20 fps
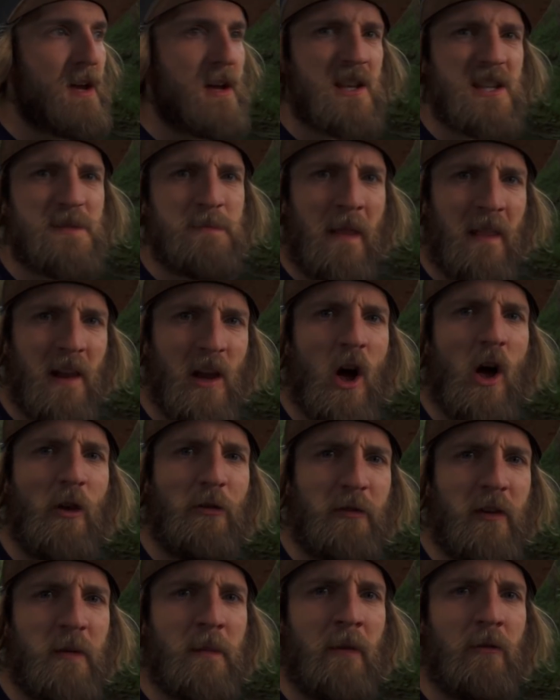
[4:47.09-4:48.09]
Spent the last
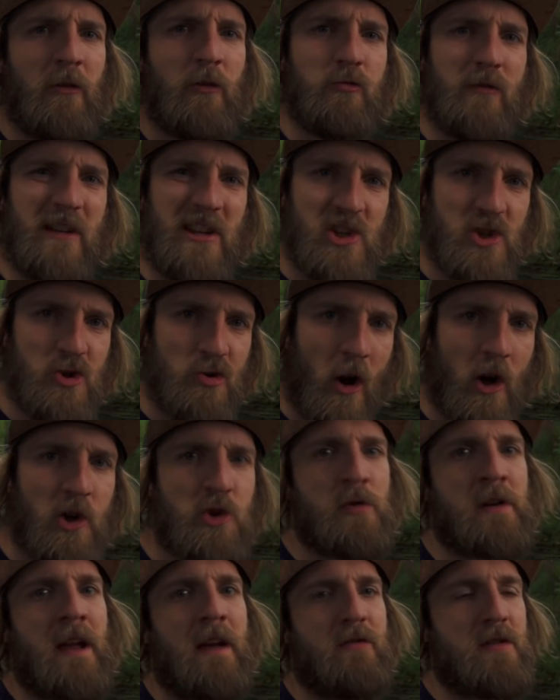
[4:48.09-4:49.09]
few months
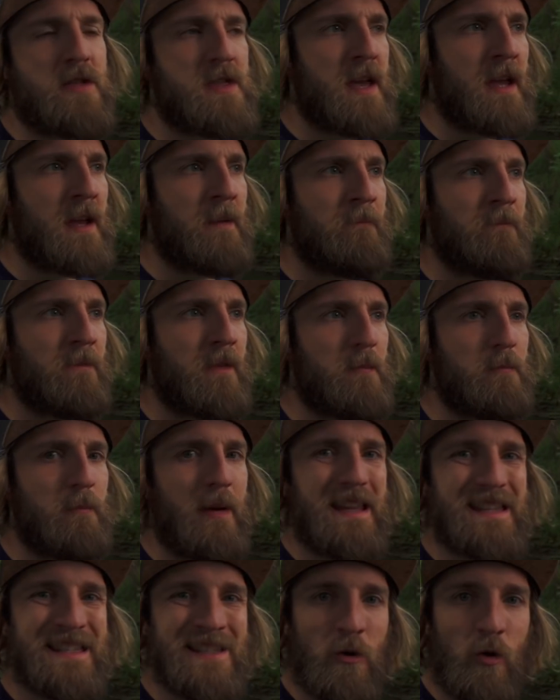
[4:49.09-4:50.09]
restructuring everything,
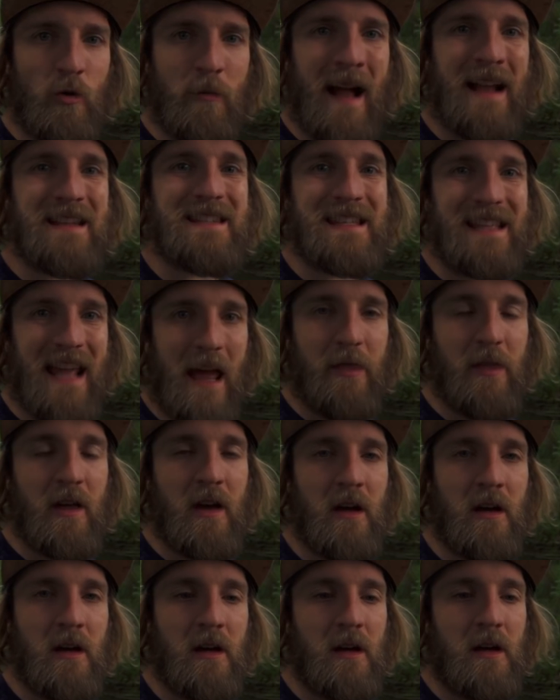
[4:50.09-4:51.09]
piecing it all back together.